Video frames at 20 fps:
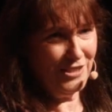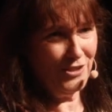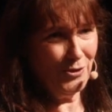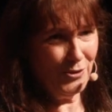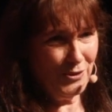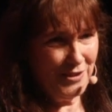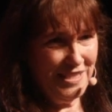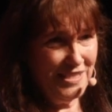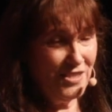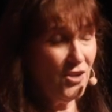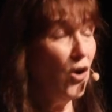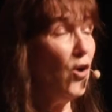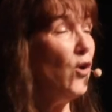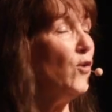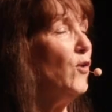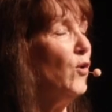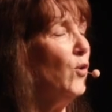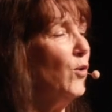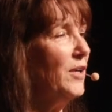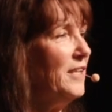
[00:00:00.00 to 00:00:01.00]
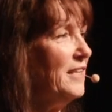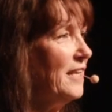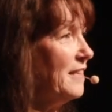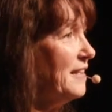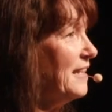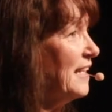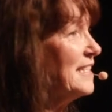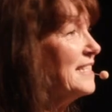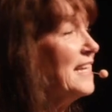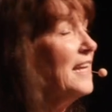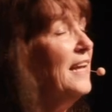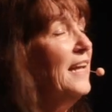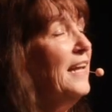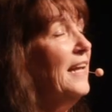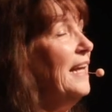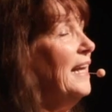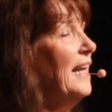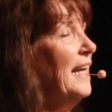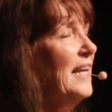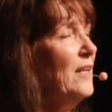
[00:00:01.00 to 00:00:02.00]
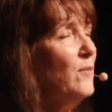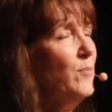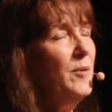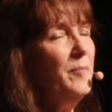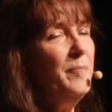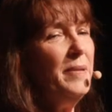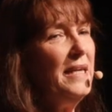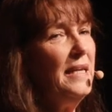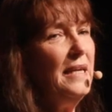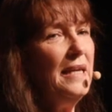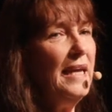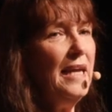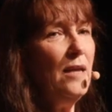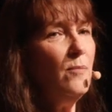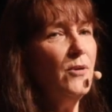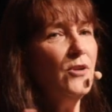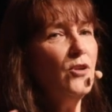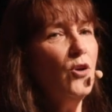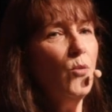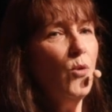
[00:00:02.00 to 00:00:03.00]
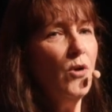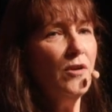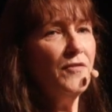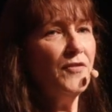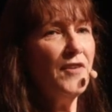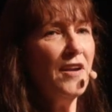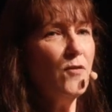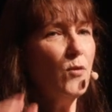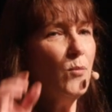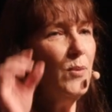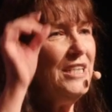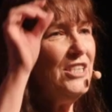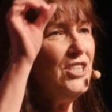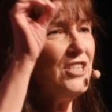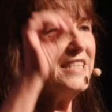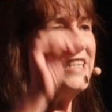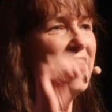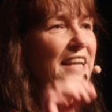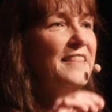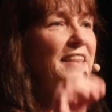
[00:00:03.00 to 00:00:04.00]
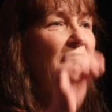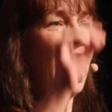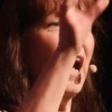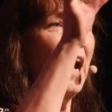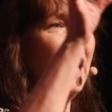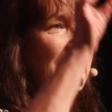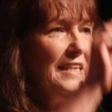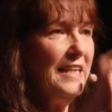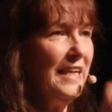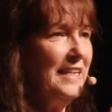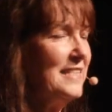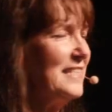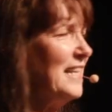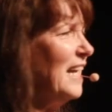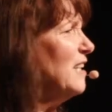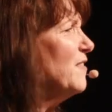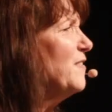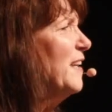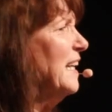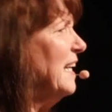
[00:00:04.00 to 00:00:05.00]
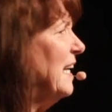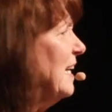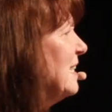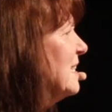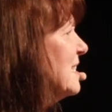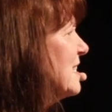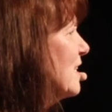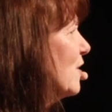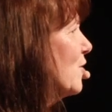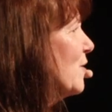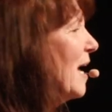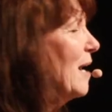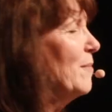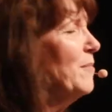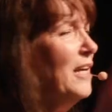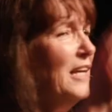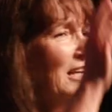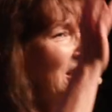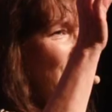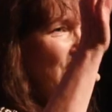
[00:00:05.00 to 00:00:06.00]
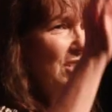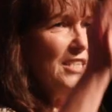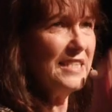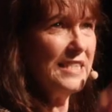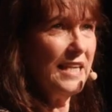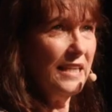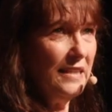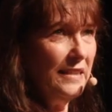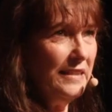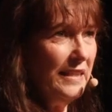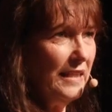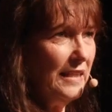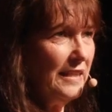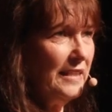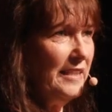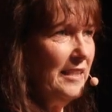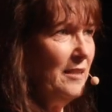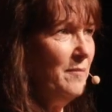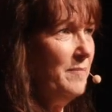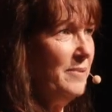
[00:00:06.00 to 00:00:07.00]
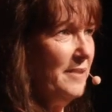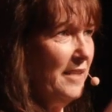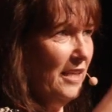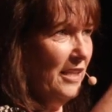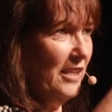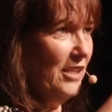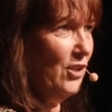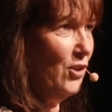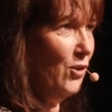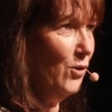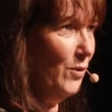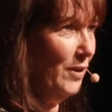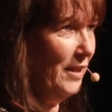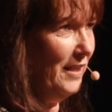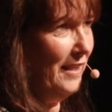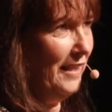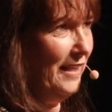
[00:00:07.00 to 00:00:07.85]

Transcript: stories, all the ordinary things, it would go on forever. We just get the highlights, kind of like Instagram. You just get a little glimpse. You know,